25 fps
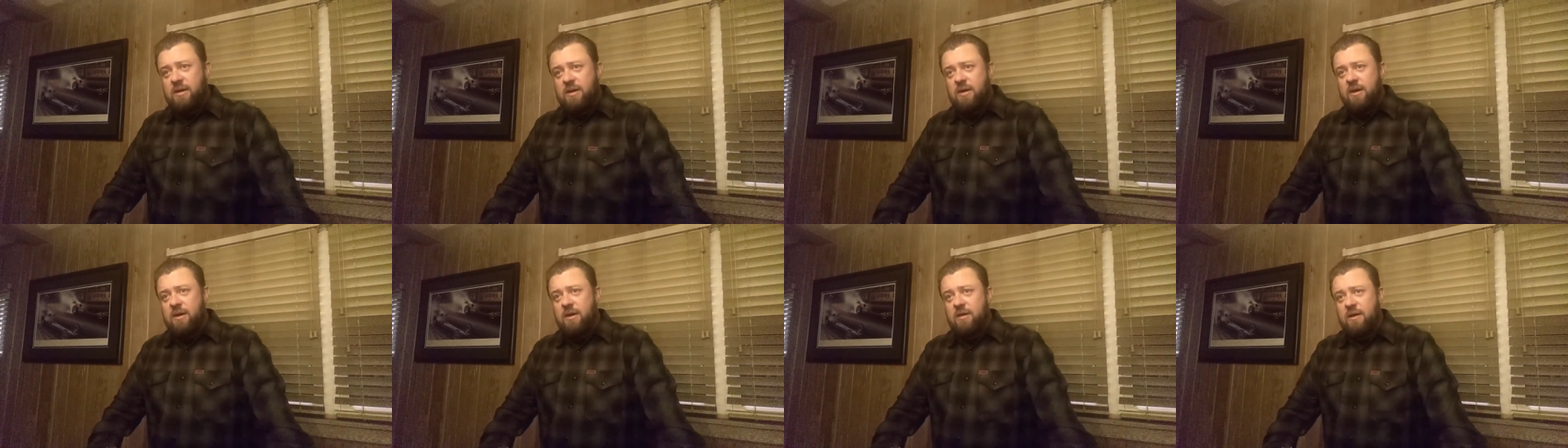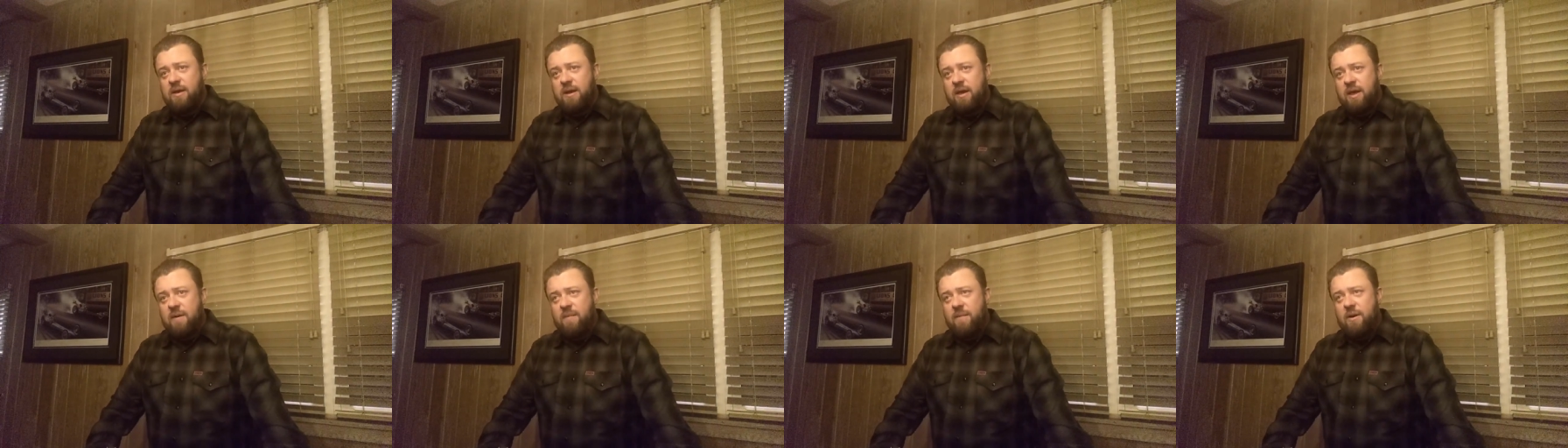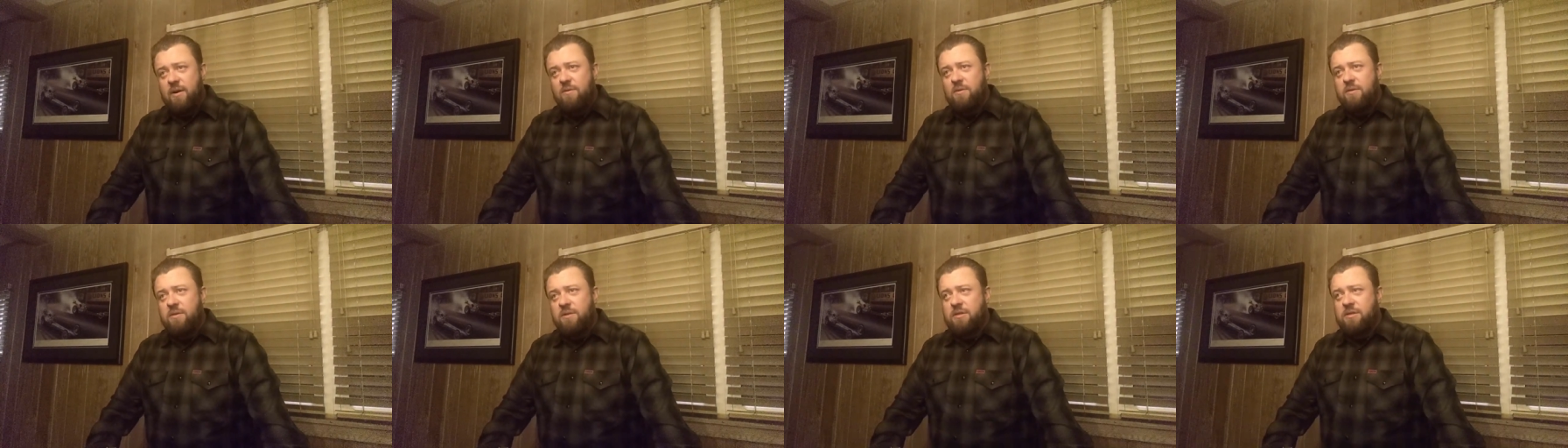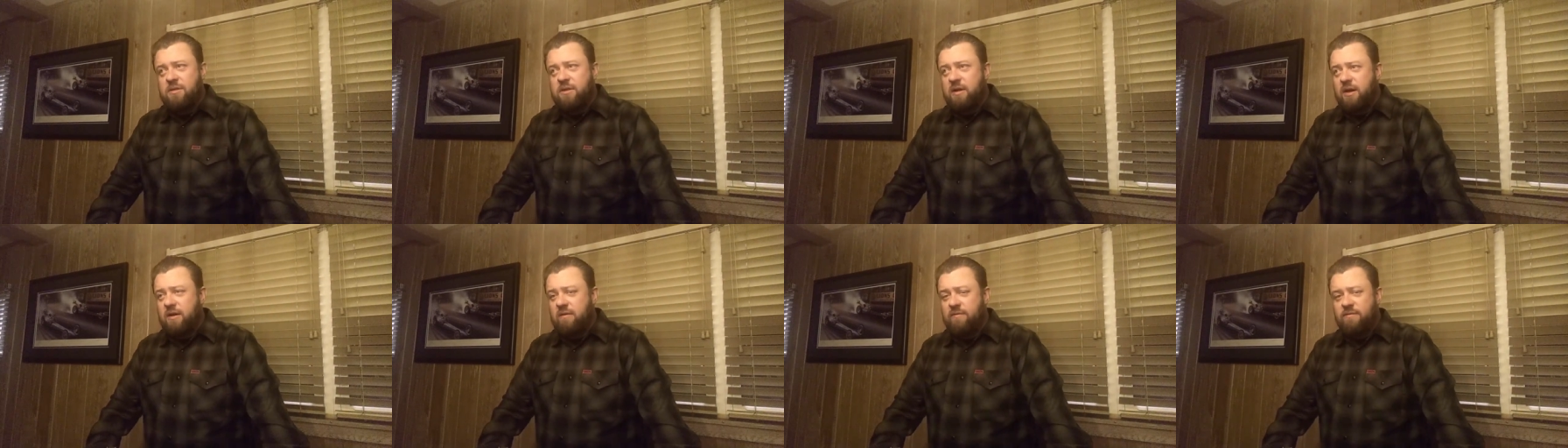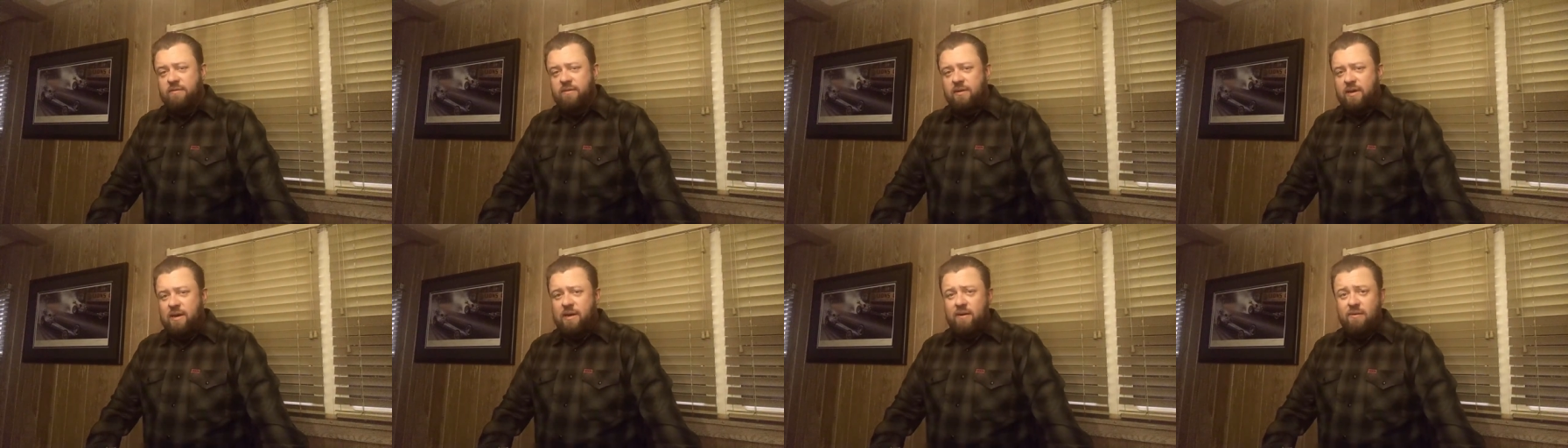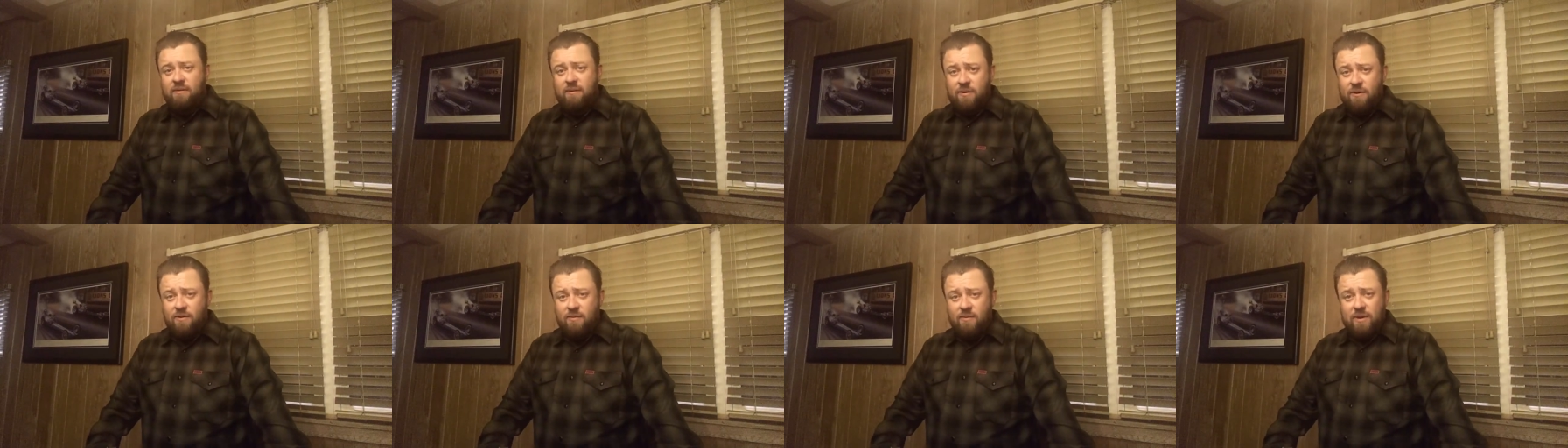Uh, they came out with this knife, I
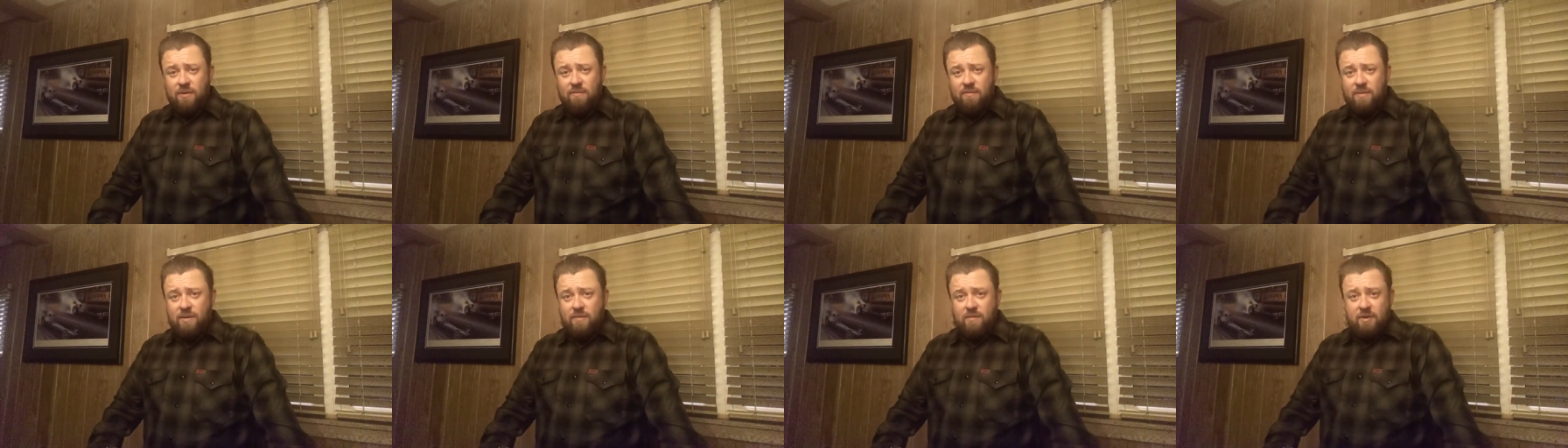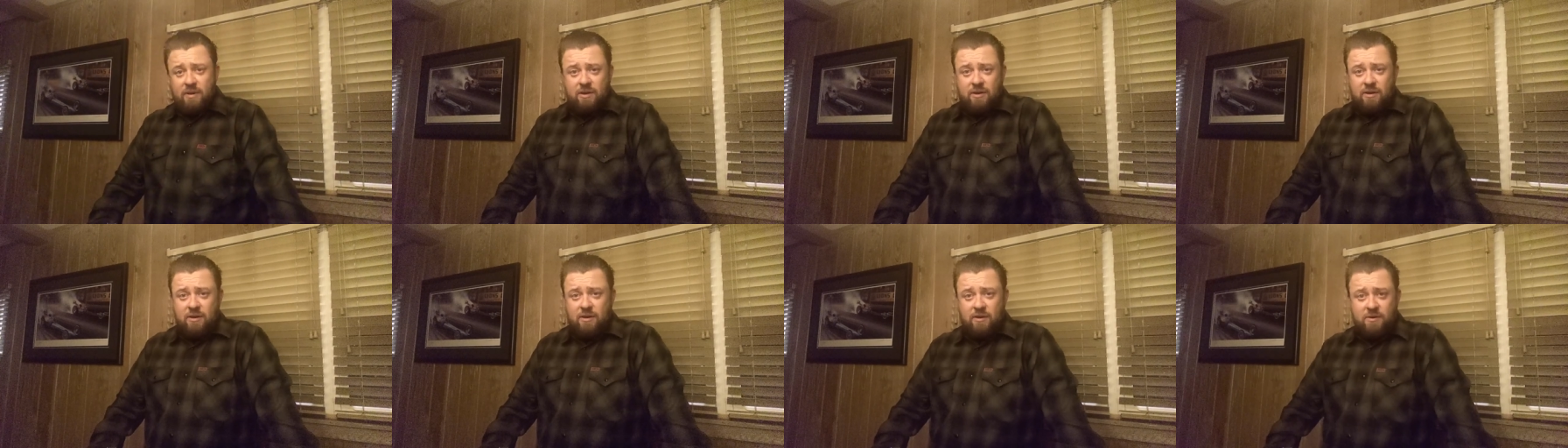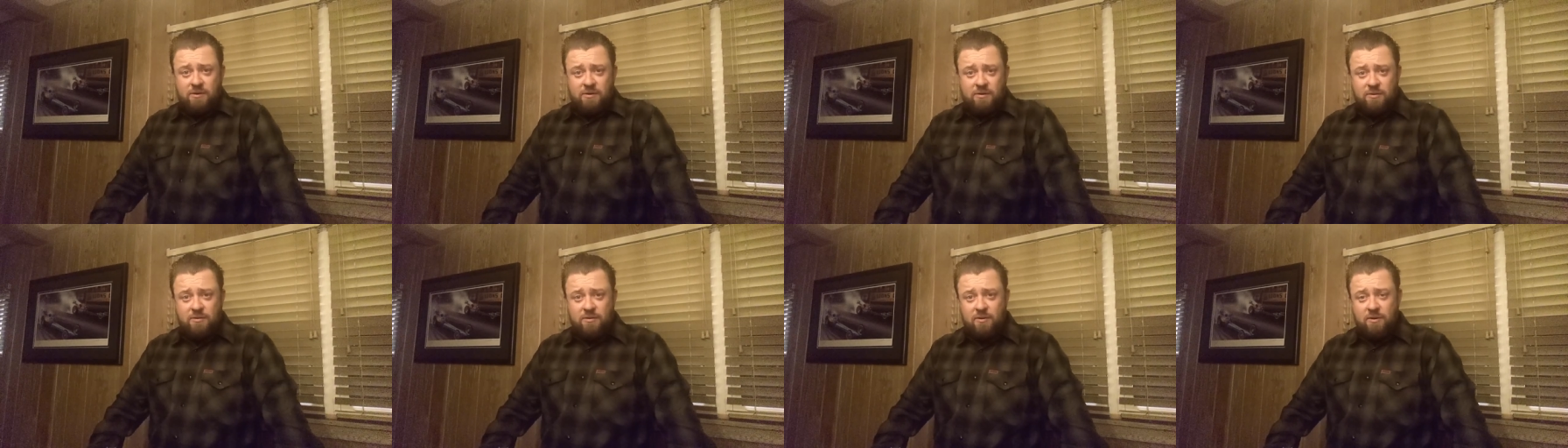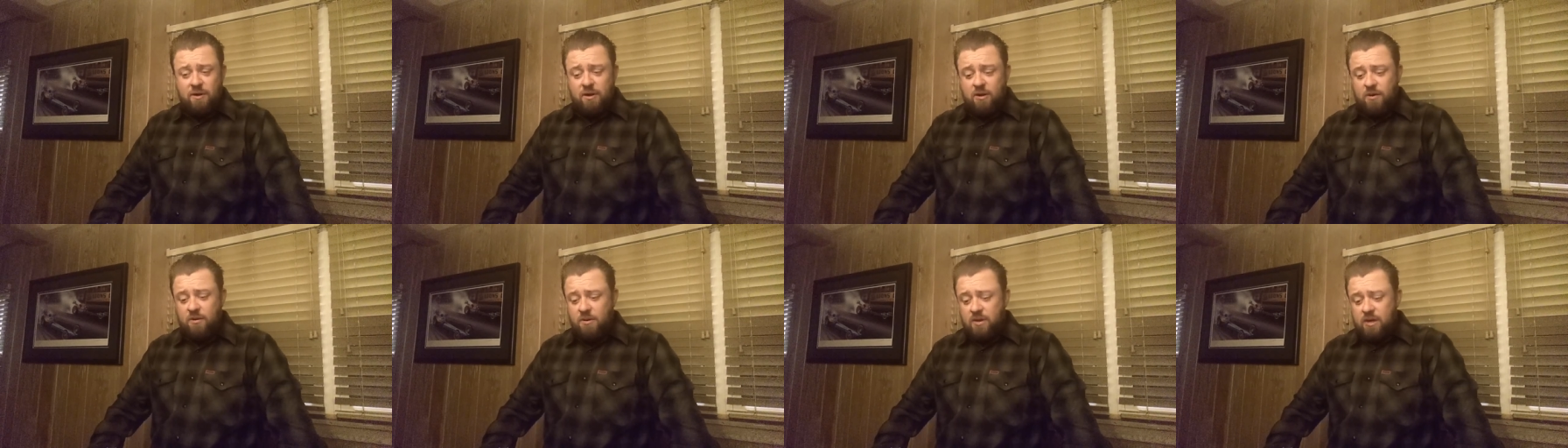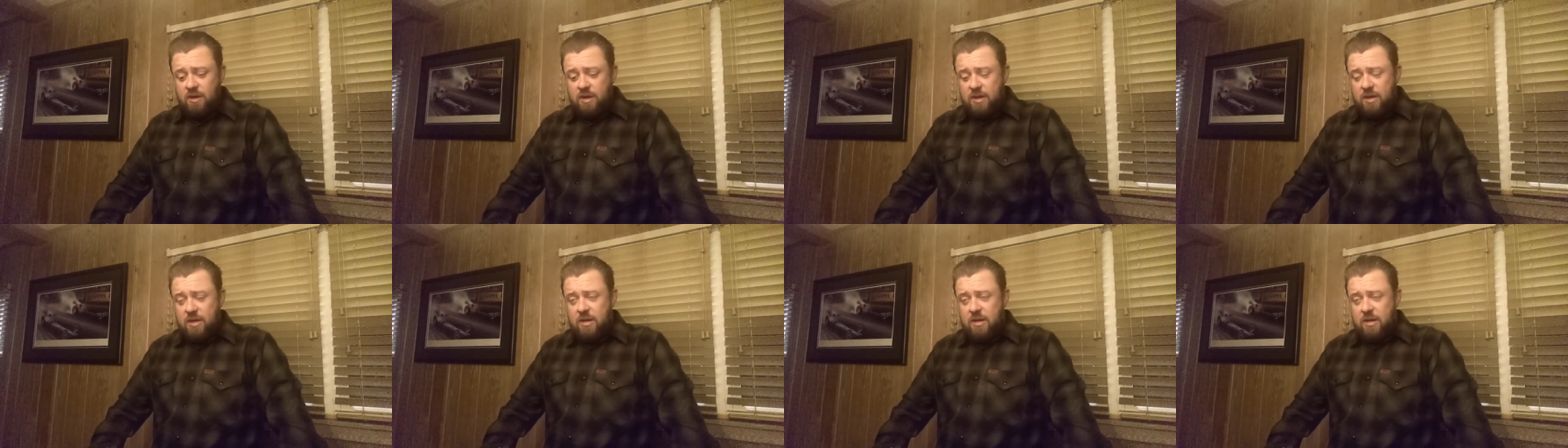don't know when, maybe a year or two ago.